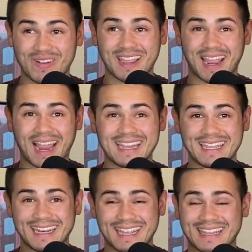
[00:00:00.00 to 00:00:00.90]
Okay, I
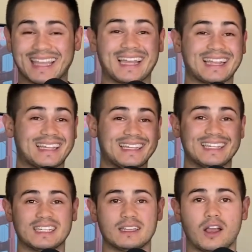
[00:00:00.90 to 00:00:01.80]
get it that
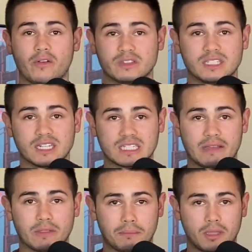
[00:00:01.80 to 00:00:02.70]
he obviously doesn't
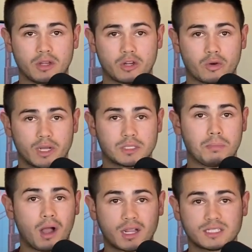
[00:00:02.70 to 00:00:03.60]
have the pure, crisp
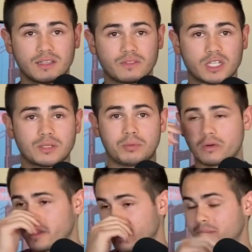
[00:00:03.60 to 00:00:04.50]
boxing of Dustin
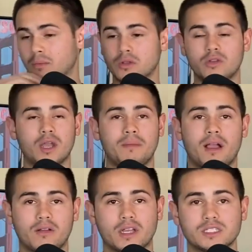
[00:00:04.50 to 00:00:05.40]
Poirier, but when you come
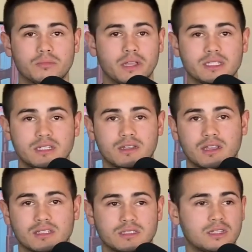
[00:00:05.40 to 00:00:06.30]
out guns a-blazing
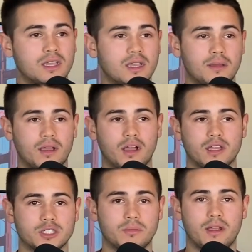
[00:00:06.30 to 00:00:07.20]
against
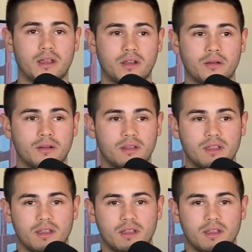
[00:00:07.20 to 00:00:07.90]
Ismail